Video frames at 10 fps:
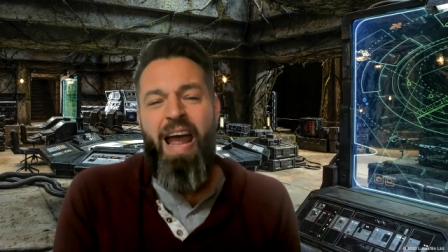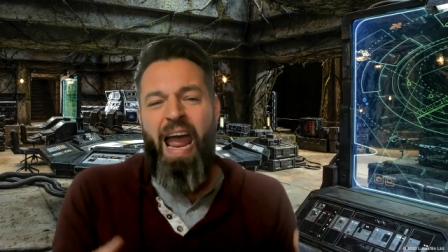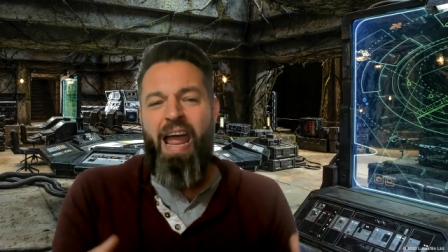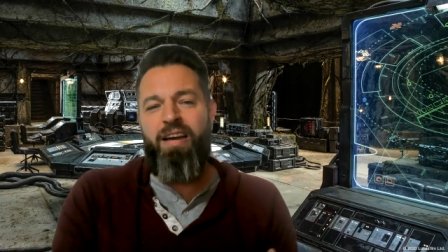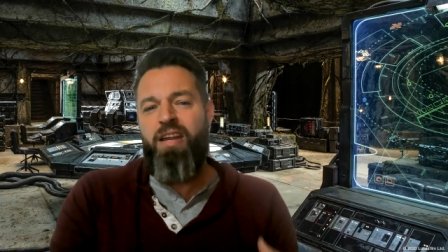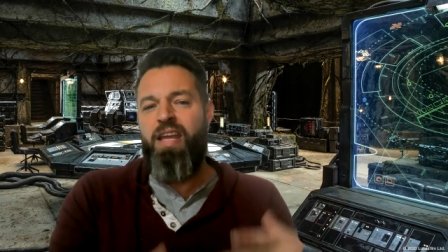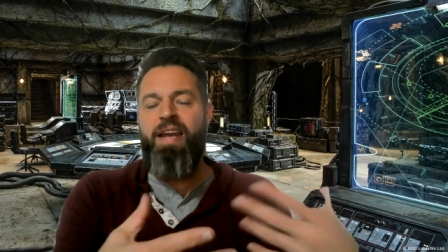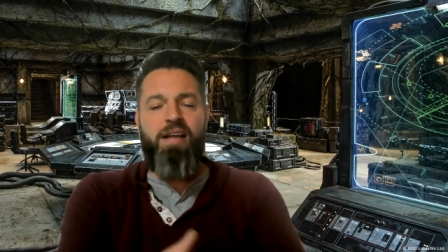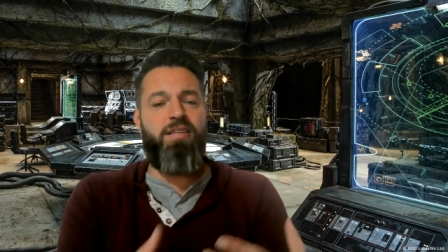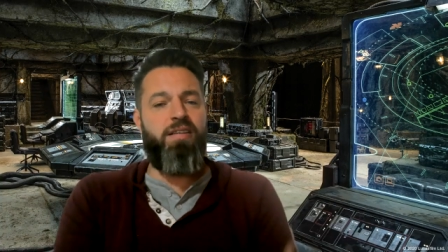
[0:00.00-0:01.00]
And he
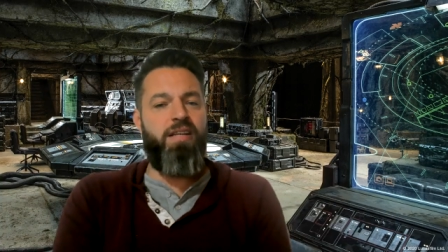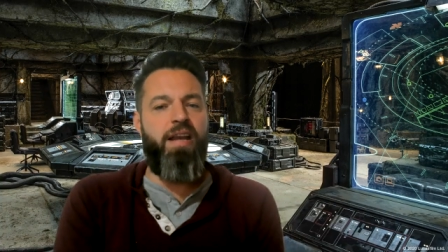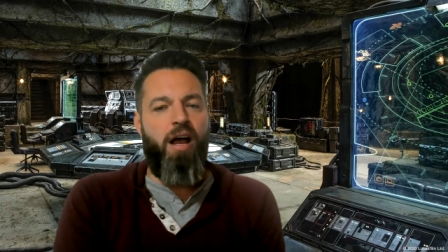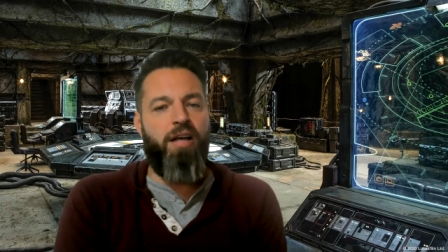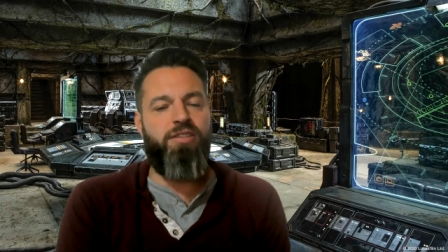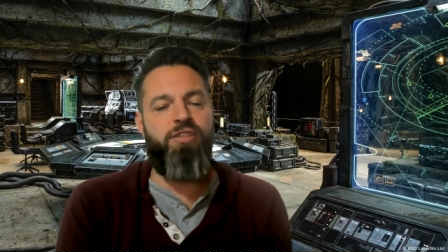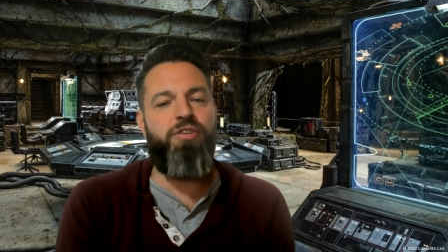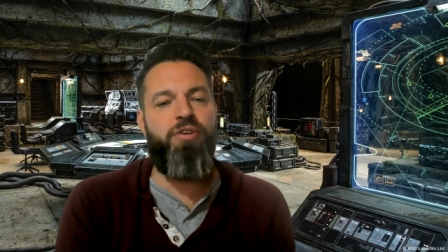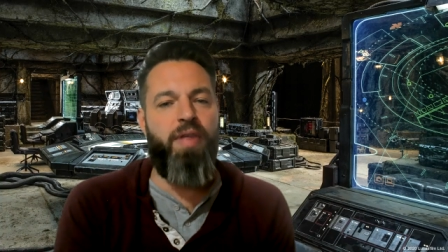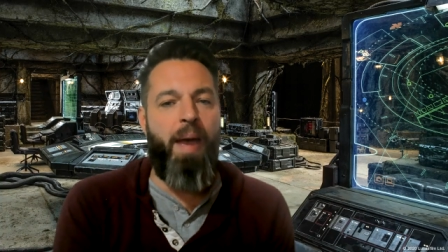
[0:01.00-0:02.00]
doesn't need us to
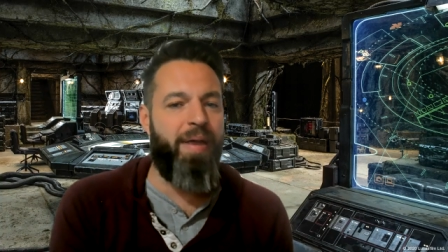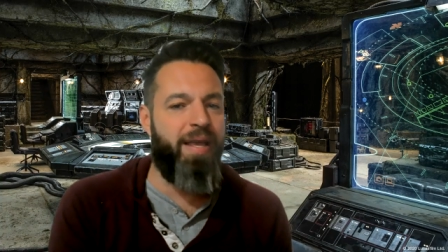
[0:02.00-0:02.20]
do that